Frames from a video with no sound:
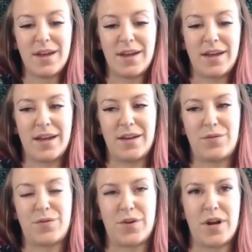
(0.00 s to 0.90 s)
And
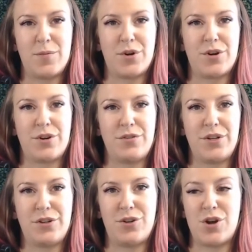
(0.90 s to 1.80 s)
from her
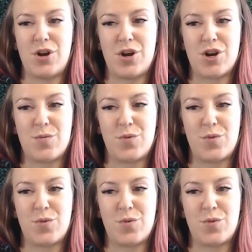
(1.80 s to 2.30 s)
little arm,